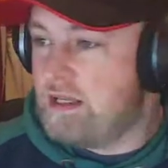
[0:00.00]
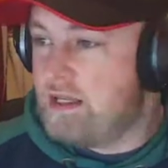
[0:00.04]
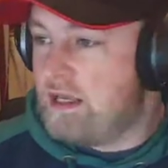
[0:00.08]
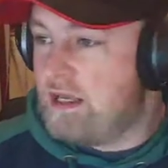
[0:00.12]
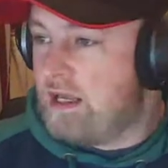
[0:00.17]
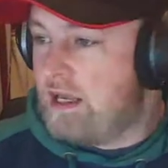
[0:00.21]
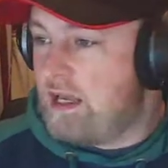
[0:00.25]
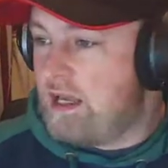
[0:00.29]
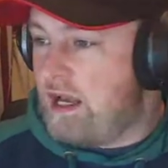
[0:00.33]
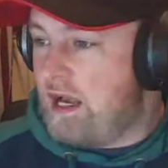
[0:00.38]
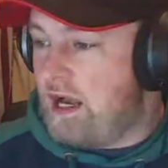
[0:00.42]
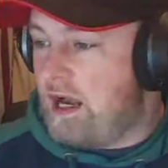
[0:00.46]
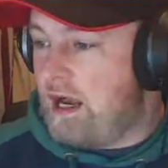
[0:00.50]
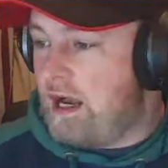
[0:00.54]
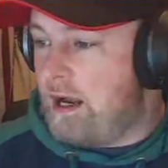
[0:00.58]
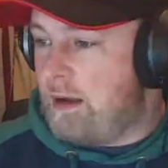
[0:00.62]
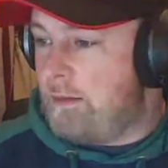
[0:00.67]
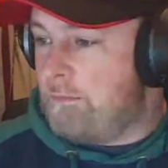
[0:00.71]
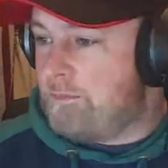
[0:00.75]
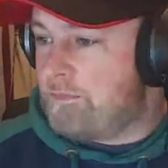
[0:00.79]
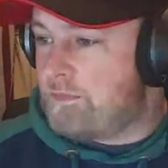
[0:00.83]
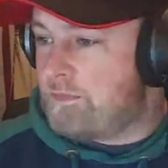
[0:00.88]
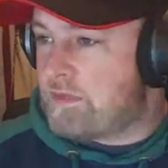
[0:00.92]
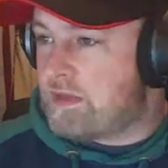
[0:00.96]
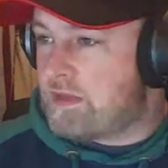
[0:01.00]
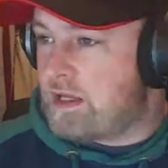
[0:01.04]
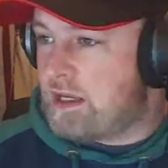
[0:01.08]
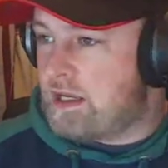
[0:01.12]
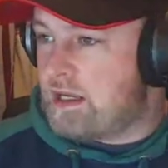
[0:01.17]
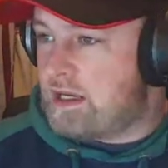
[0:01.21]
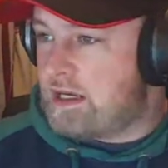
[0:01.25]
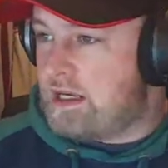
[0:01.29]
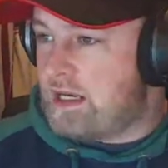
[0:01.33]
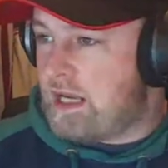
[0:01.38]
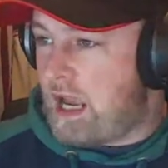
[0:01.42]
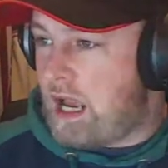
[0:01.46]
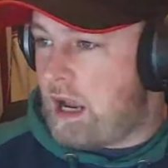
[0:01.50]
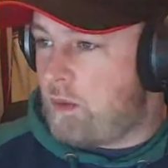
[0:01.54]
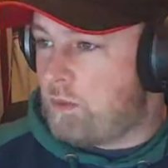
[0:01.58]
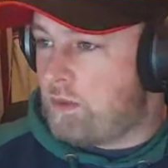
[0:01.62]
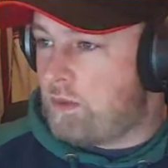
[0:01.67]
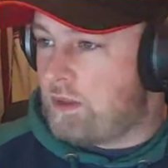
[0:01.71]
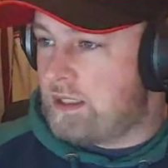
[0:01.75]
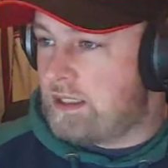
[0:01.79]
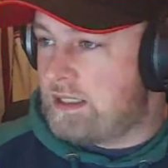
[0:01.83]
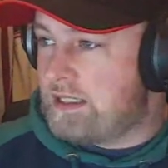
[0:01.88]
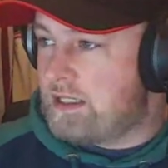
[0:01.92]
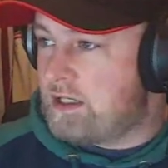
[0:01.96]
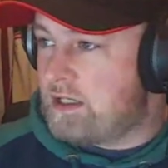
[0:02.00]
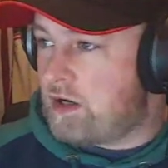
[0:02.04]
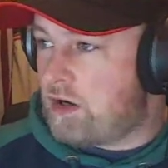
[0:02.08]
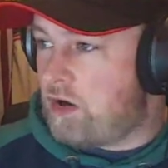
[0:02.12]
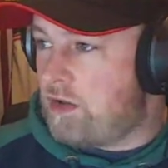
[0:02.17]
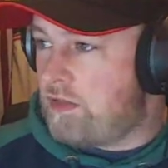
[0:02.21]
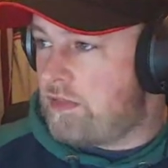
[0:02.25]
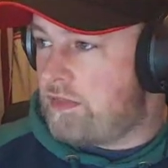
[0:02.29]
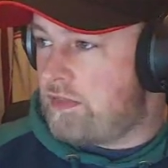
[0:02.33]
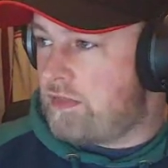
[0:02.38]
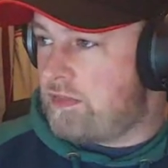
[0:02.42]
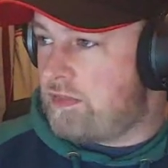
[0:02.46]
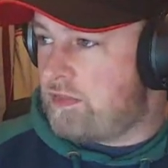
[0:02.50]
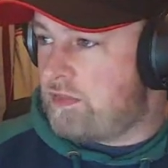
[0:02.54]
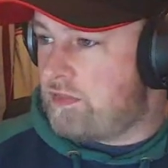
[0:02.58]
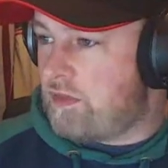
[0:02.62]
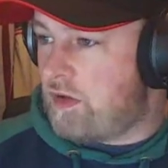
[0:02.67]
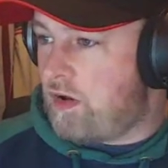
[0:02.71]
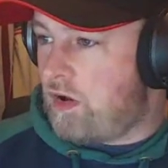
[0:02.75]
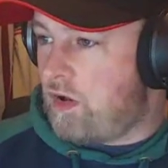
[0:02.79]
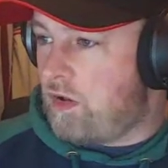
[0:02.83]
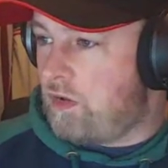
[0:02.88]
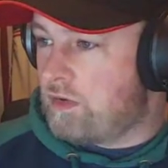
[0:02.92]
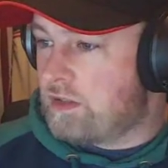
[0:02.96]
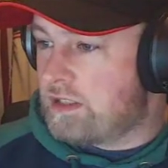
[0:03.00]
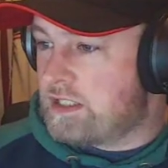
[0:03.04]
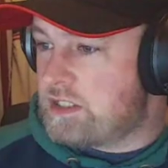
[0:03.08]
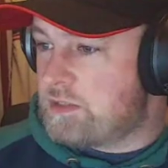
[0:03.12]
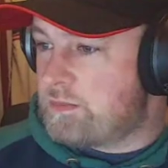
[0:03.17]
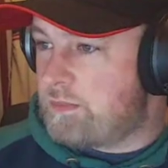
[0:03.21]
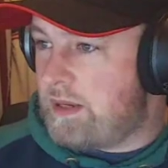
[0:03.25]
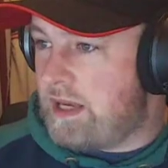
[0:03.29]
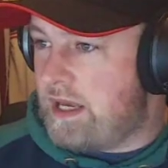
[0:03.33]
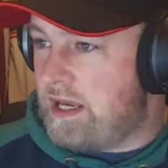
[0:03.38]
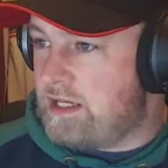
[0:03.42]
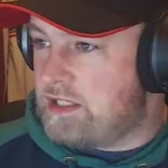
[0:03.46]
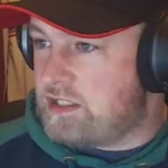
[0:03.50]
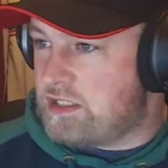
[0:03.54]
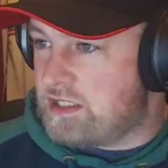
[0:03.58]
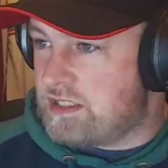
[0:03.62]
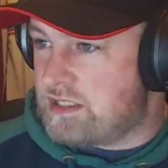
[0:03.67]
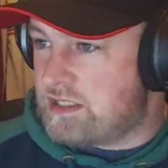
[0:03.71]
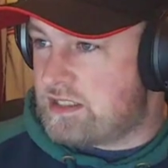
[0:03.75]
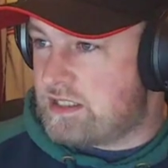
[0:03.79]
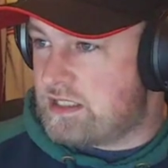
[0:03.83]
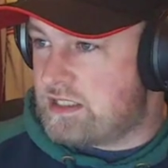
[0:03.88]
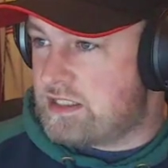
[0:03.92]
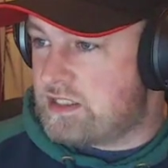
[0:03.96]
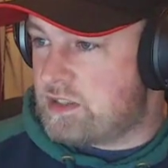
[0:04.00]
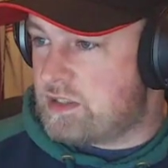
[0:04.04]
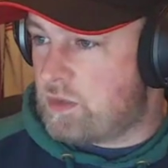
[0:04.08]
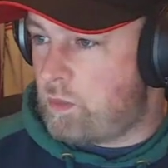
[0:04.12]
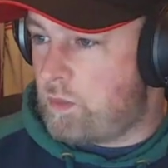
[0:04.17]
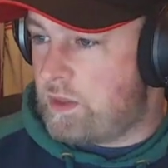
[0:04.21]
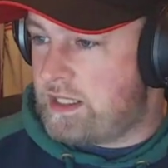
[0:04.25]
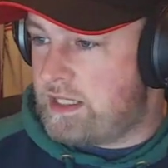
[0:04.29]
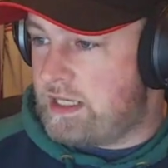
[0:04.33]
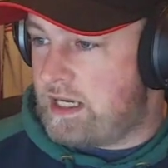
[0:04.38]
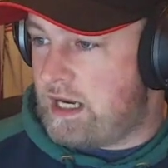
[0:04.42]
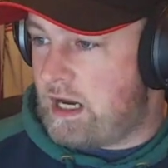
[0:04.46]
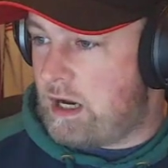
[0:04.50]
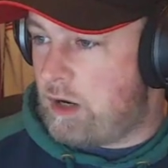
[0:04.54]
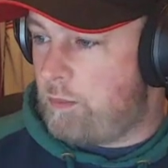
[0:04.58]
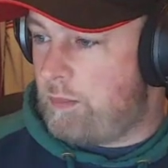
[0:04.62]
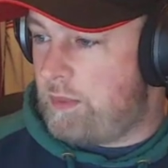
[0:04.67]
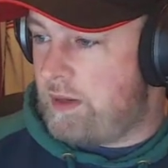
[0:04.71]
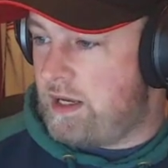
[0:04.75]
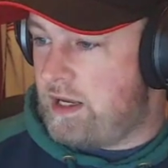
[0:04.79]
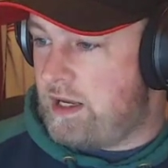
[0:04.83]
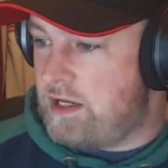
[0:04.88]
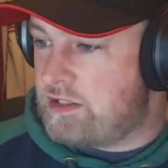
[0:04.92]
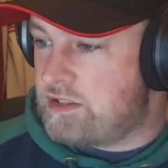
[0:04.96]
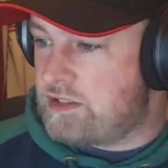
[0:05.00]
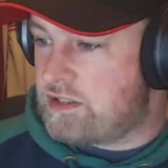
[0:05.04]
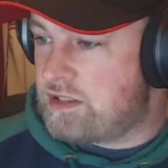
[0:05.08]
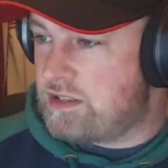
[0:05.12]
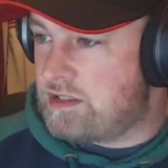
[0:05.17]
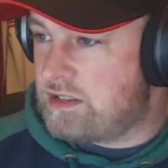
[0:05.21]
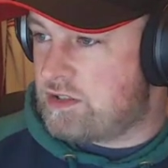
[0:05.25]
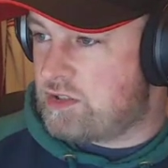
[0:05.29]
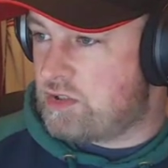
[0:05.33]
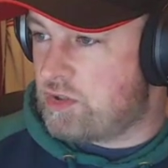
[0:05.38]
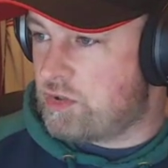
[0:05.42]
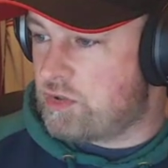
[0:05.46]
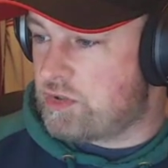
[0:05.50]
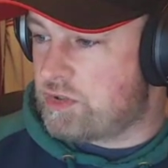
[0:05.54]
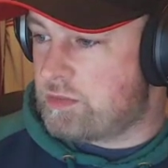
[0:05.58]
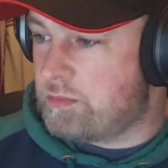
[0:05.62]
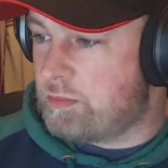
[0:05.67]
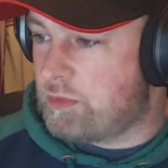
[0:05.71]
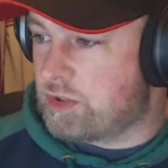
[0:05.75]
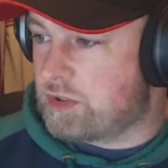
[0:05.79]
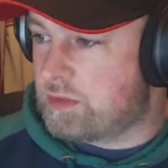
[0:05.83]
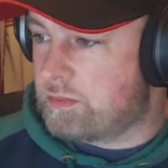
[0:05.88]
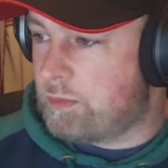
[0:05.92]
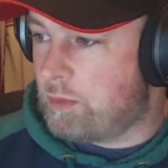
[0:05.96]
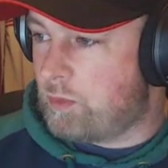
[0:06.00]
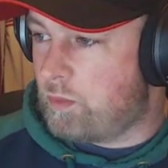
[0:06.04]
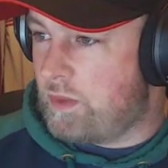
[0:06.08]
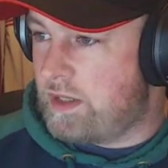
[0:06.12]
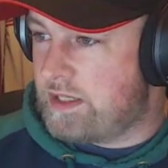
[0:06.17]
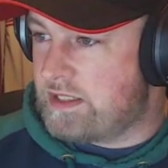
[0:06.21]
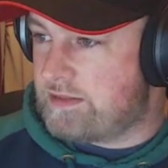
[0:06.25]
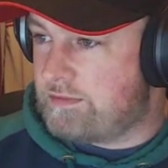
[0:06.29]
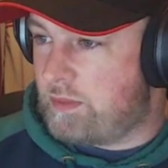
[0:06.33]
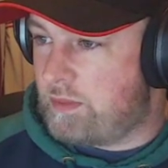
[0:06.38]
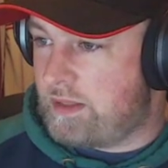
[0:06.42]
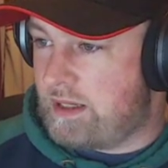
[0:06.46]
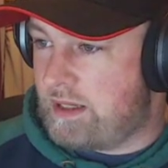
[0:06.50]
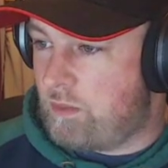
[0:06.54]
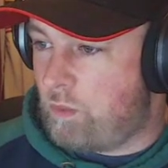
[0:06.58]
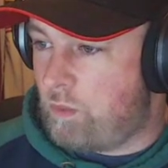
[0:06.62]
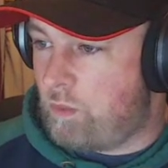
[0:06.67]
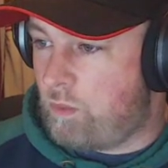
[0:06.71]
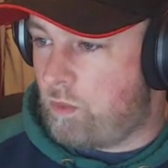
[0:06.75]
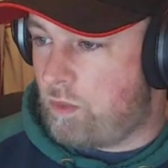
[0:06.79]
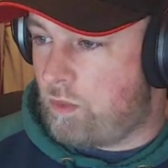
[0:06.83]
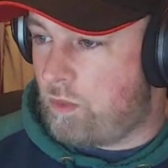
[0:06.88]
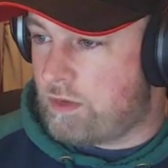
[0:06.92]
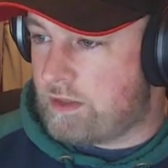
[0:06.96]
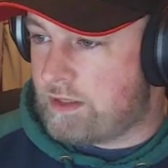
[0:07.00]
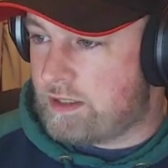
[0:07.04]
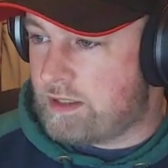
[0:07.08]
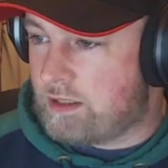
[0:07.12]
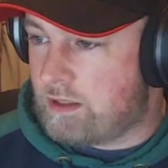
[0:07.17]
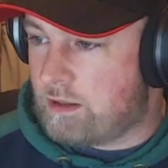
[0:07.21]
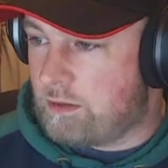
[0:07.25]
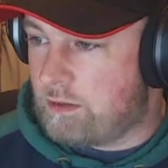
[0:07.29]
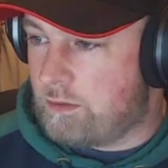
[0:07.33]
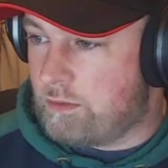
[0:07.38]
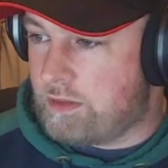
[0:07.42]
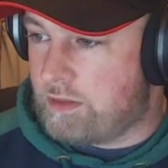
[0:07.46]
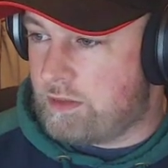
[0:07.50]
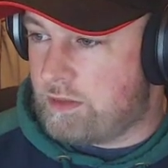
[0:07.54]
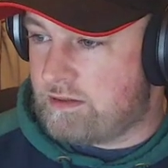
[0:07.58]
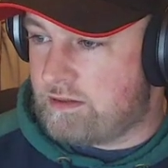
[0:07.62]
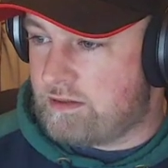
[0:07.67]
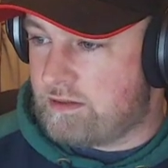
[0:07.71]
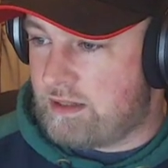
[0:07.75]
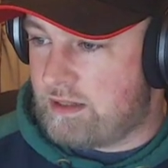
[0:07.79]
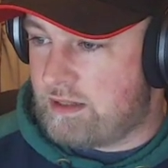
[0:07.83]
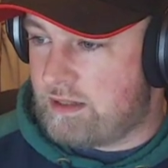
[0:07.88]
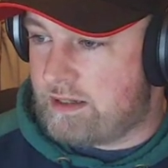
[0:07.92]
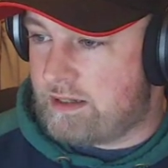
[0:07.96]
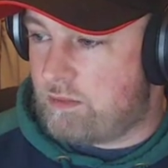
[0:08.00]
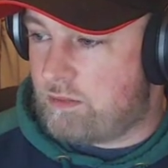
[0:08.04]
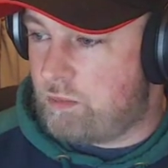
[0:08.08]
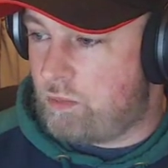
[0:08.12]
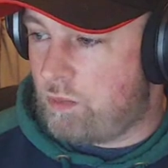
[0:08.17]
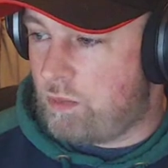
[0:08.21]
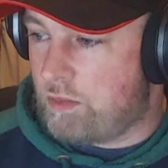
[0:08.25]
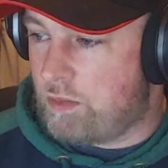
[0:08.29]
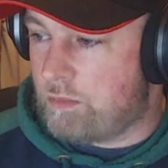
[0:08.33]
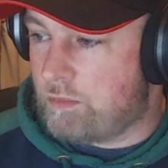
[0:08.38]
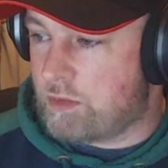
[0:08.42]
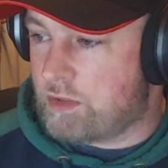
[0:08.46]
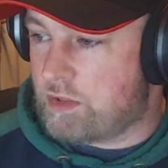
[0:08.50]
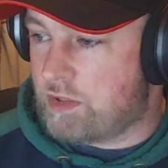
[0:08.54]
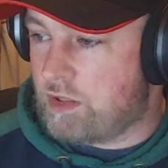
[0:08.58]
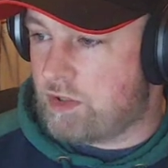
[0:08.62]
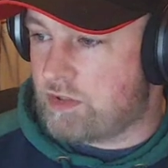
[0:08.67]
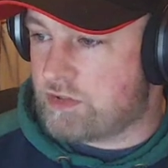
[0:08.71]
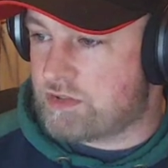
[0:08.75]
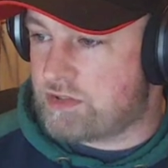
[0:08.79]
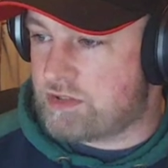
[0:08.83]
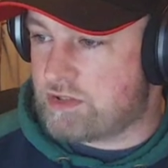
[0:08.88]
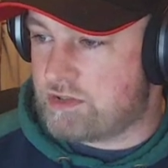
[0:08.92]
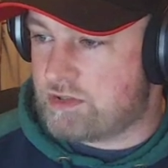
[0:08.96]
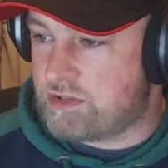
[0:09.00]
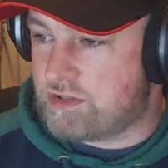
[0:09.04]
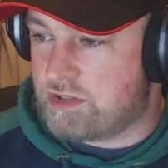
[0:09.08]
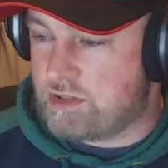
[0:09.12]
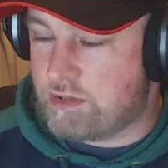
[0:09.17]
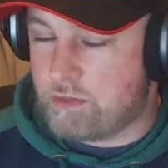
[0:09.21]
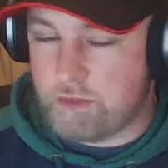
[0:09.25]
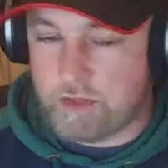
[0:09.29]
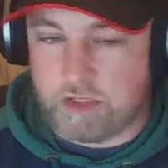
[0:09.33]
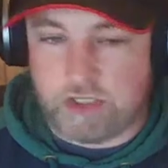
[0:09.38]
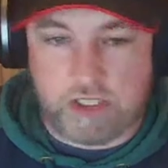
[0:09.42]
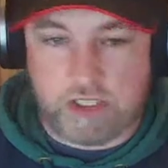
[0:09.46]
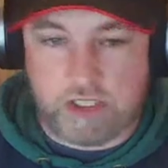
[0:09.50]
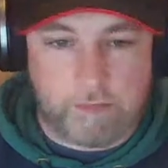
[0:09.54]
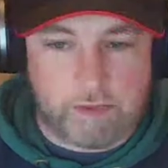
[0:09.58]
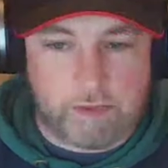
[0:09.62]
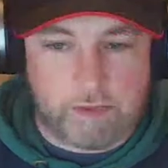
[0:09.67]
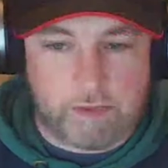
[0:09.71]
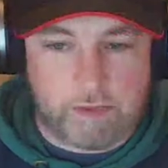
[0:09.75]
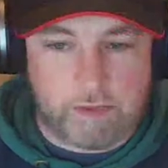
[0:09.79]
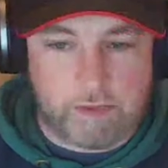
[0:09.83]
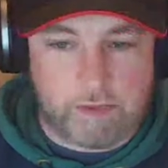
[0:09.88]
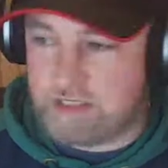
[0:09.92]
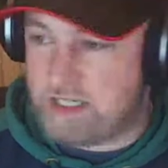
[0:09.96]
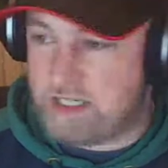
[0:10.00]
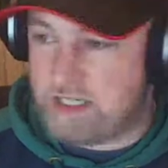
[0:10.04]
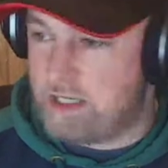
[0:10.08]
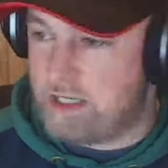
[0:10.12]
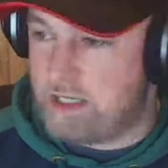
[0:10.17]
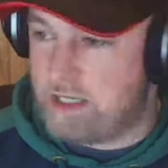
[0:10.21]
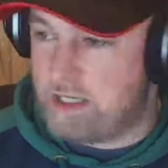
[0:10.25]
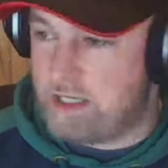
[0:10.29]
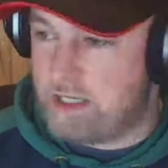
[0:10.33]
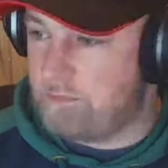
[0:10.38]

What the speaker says: I will link all these pages. This is a WikiHow page, it shows you multiple ways of doing it, one including like what it would cost to do a shipping container one.